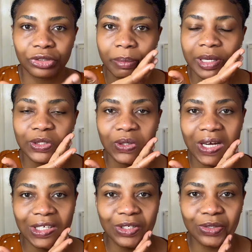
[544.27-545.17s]
treatments you
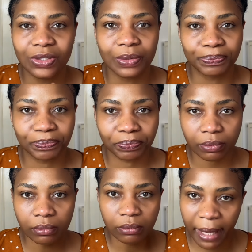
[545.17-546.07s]
can use.
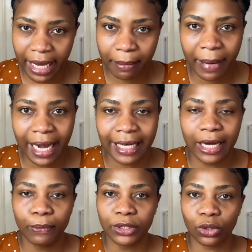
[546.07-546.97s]
Bear in mind
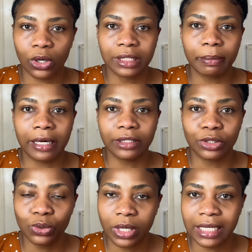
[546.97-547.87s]
that we talked about the
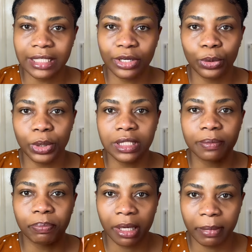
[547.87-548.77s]
two categories,
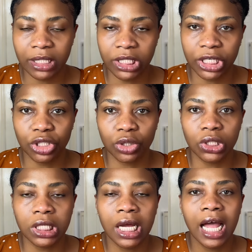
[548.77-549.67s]

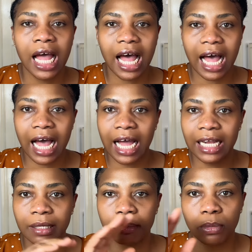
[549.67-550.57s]
pigmentation
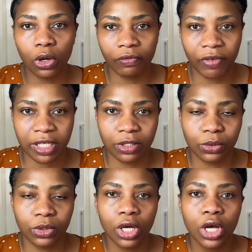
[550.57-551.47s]
and blood
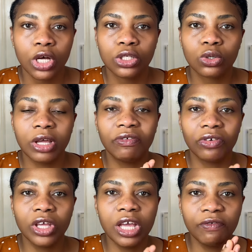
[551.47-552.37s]
vessels. So
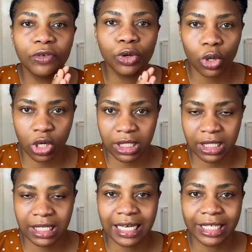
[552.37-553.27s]
if yours
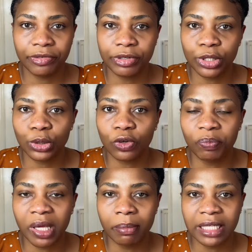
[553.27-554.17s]
is as a result of
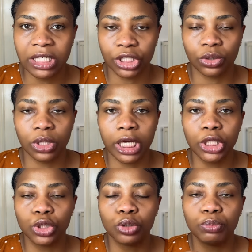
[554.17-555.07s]
pigmentation, then
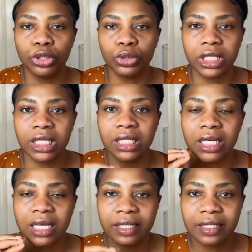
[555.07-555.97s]
you should be using
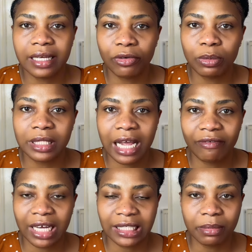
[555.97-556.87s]
serums like
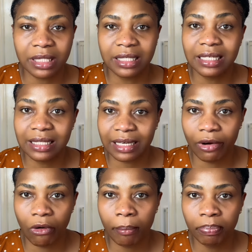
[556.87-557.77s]
vitamin C
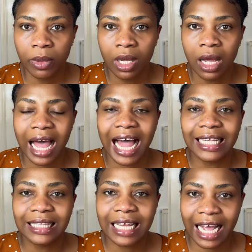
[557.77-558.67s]
serum
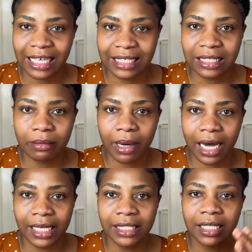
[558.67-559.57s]
and
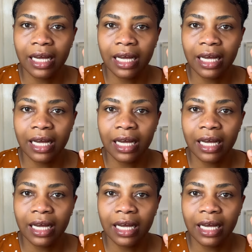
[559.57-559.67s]
niacinamide